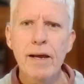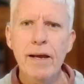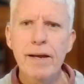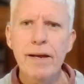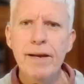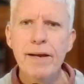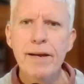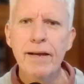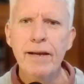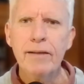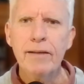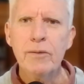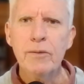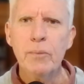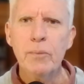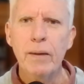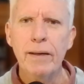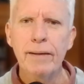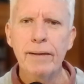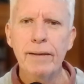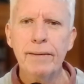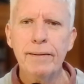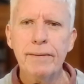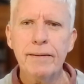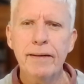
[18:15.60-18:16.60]
Next
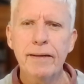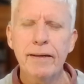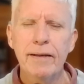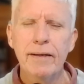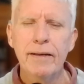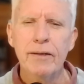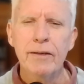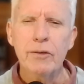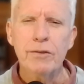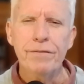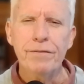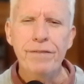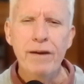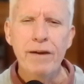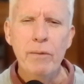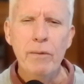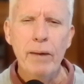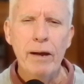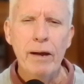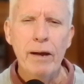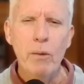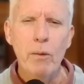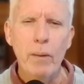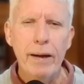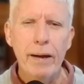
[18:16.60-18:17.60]
one was a fair
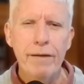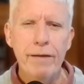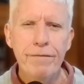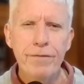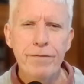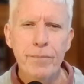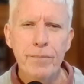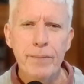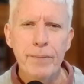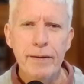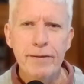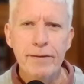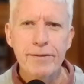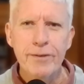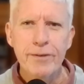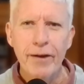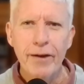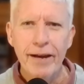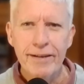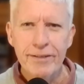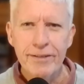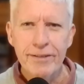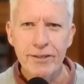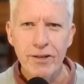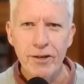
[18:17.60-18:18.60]
way away from me, so I
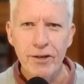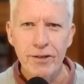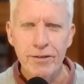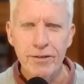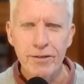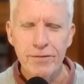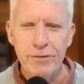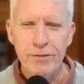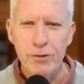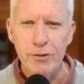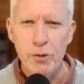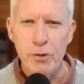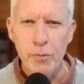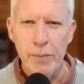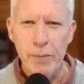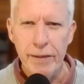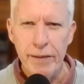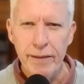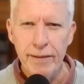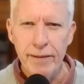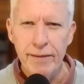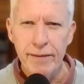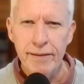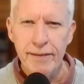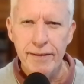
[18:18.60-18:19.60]
had to kind of zoom
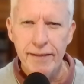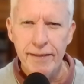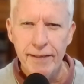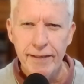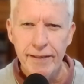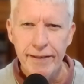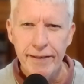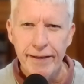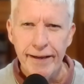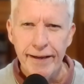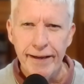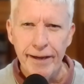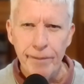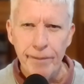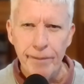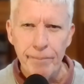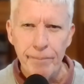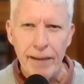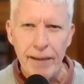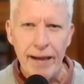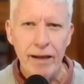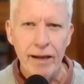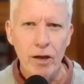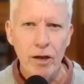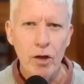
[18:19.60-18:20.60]
in.
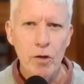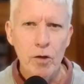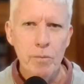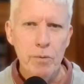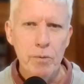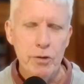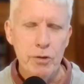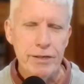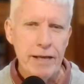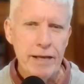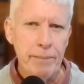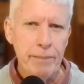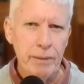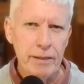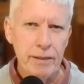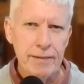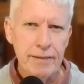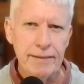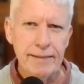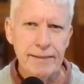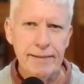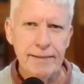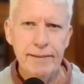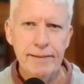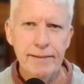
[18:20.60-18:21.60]
Aloe
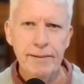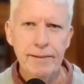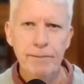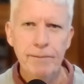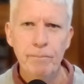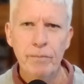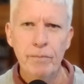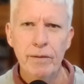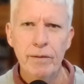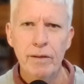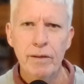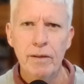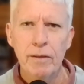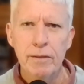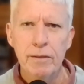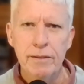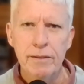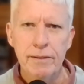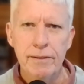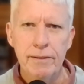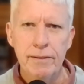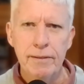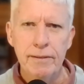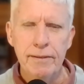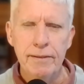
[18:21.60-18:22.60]
mutabilis,
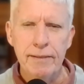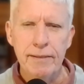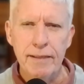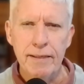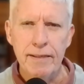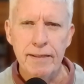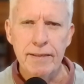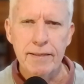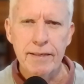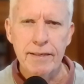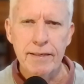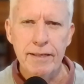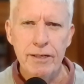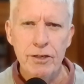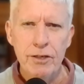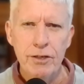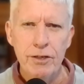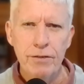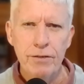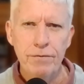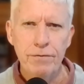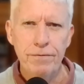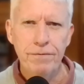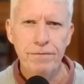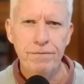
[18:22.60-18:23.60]

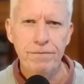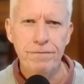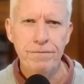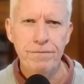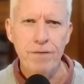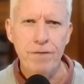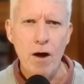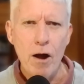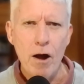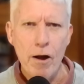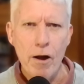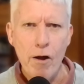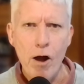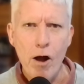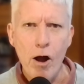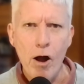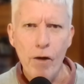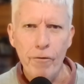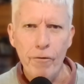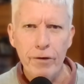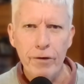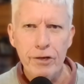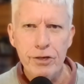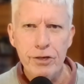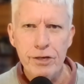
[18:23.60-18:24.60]
darkish, fire
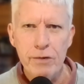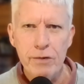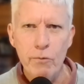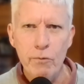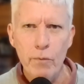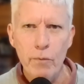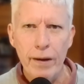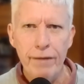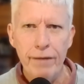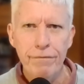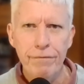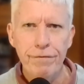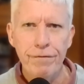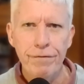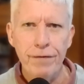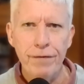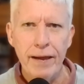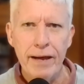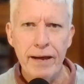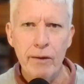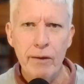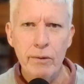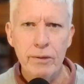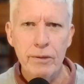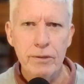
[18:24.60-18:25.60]
orangey red
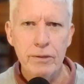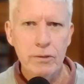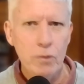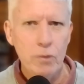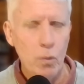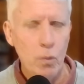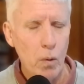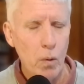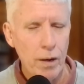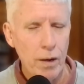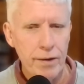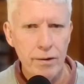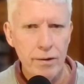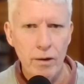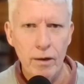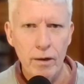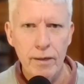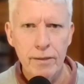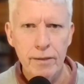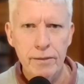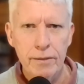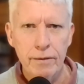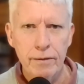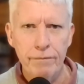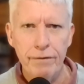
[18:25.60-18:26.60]
flowers, quite
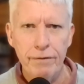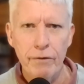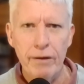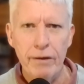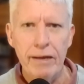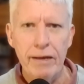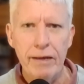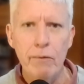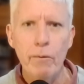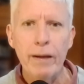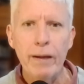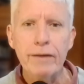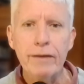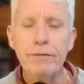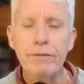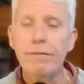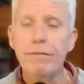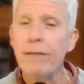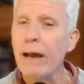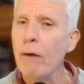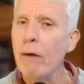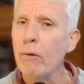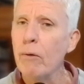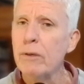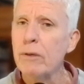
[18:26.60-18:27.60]
nice. A very erect
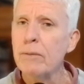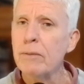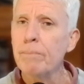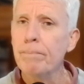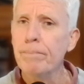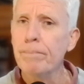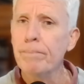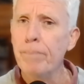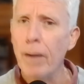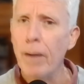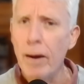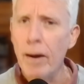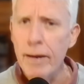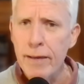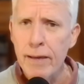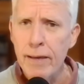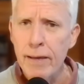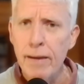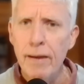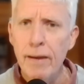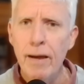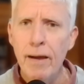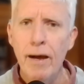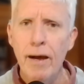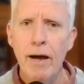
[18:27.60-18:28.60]
flower spike
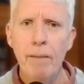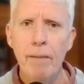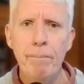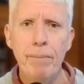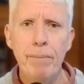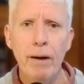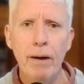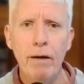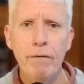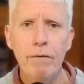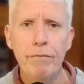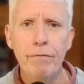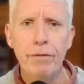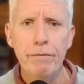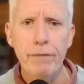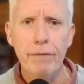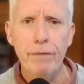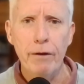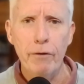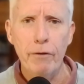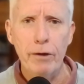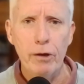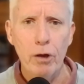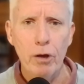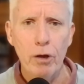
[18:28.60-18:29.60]
above the
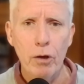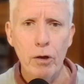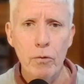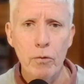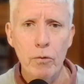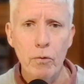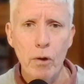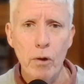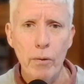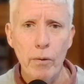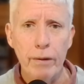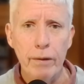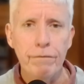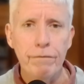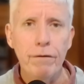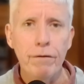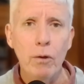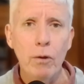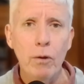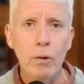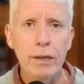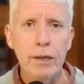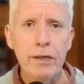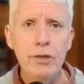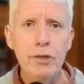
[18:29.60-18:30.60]
very low growing
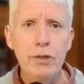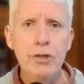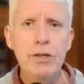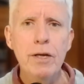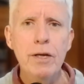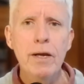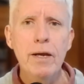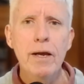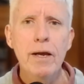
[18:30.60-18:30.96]
foliage.